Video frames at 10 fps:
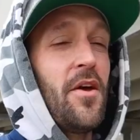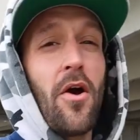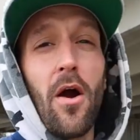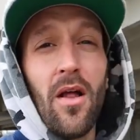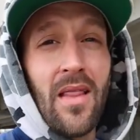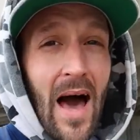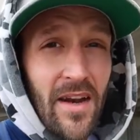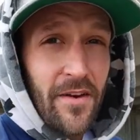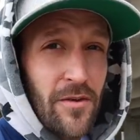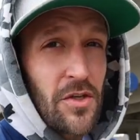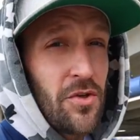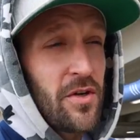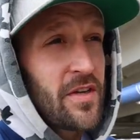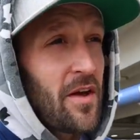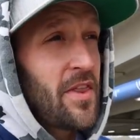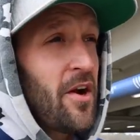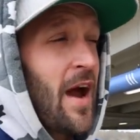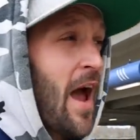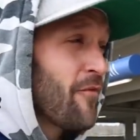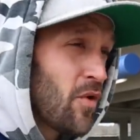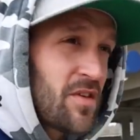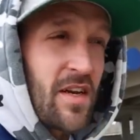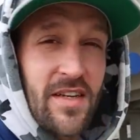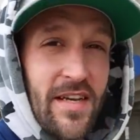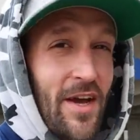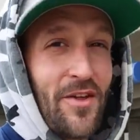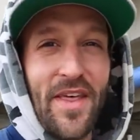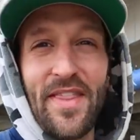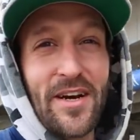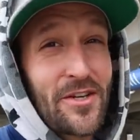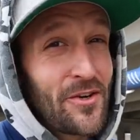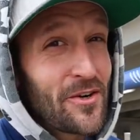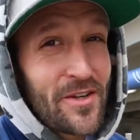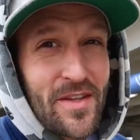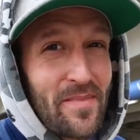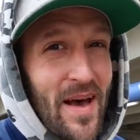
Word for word: There are a lot of different tuners out there. Everyone's going to tell you that their tuner is the